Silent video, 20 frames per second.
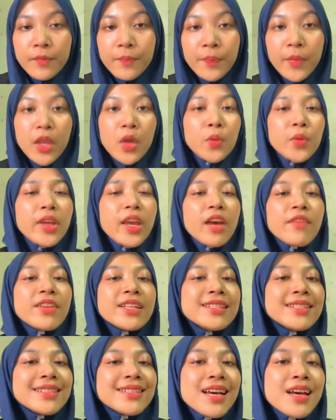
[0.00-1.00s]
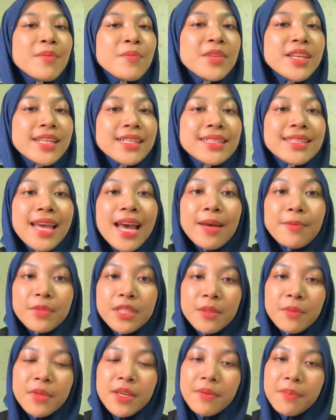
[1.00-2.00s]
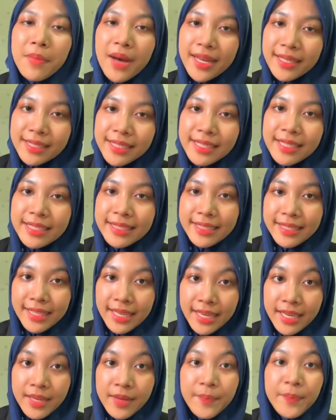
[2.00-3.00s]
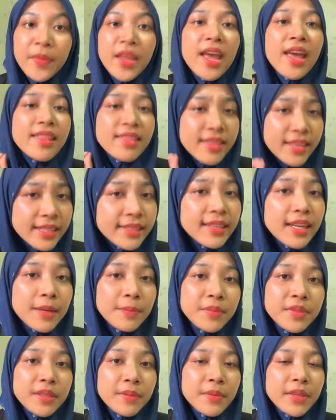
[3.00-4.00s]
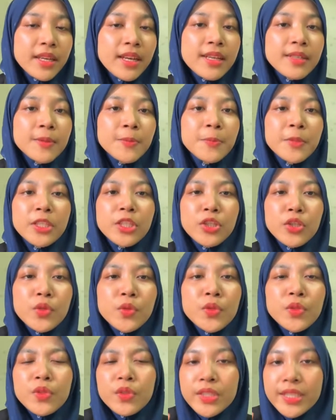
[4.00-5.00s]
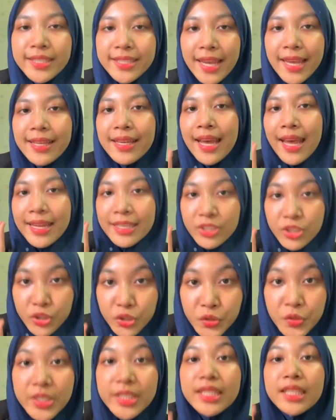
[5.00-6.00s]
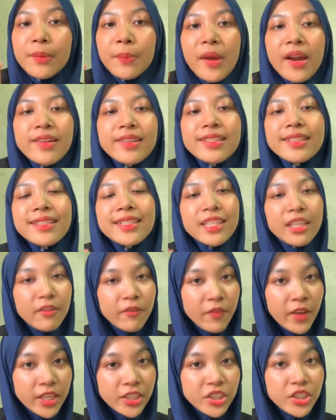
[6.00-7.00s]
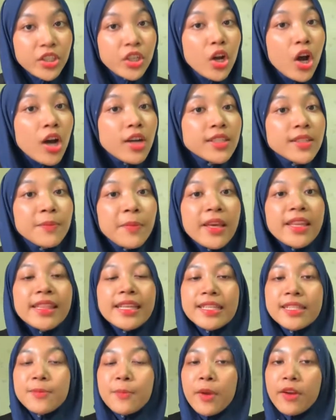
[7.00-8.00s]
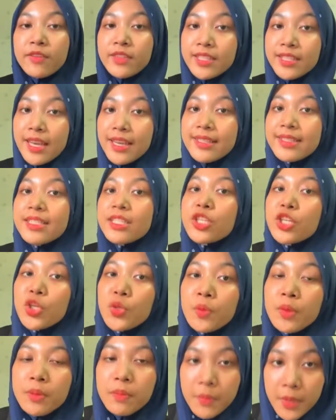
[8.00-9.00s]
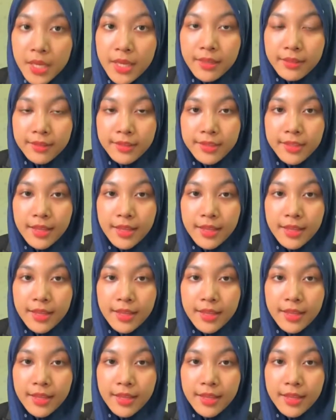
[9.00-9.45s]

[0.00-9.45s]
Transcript: We have enzyme-linked aptamer binding assay. This aptamer has been used to detect and treat the parasitic infection caused by these parasites in human beings.